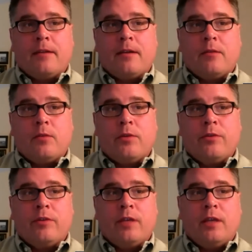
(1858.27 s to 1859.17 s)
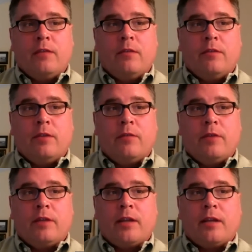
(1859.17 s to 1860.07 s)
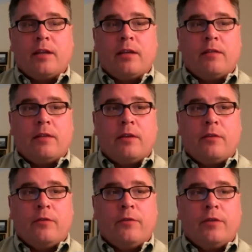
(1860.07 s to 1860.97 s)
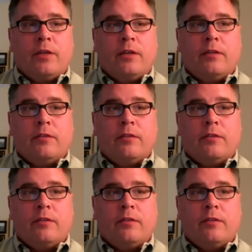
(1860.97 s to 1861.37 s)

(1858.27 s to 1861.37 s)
would see fit that I think 50,